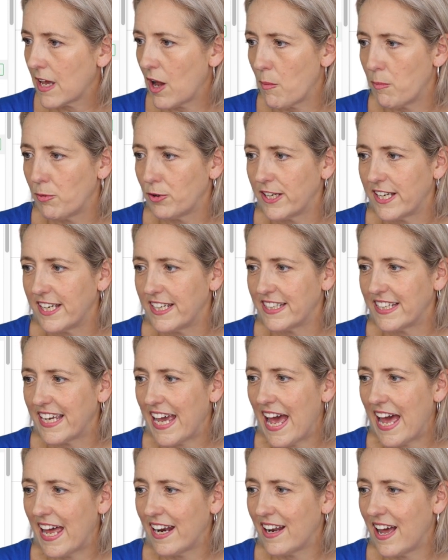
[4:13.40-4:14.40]
I'll put it in
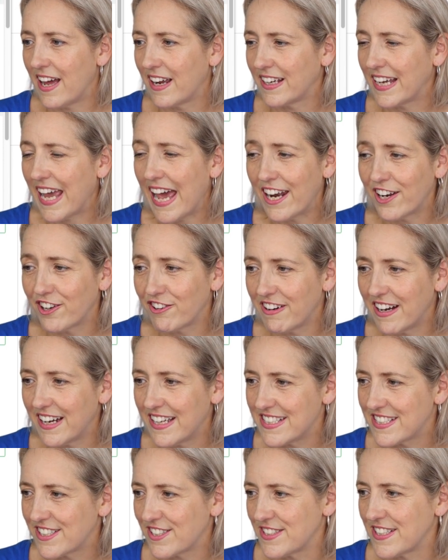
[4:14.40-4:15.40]

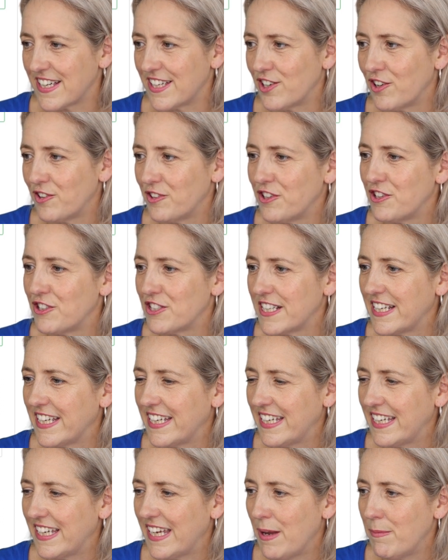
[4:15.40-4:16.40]
uncategorized because I don't
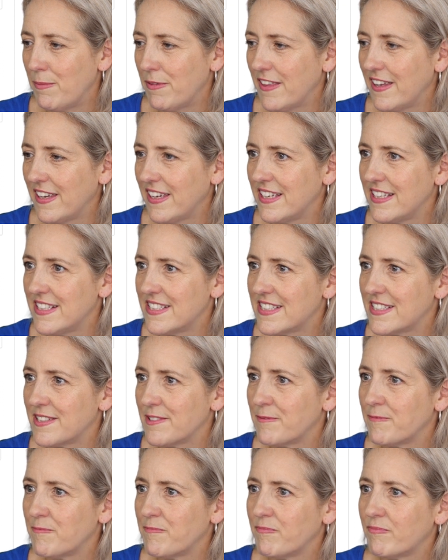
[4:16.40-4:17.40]
usually keep
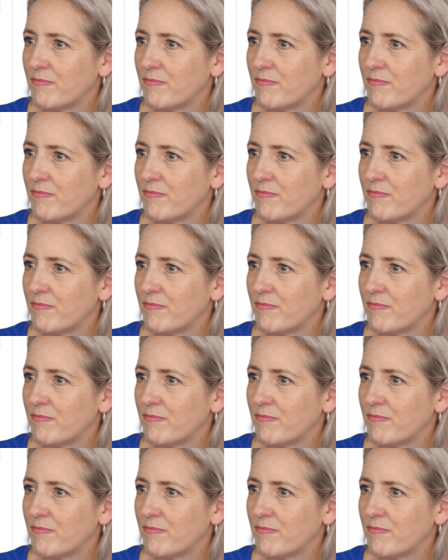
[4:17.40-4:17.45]
these.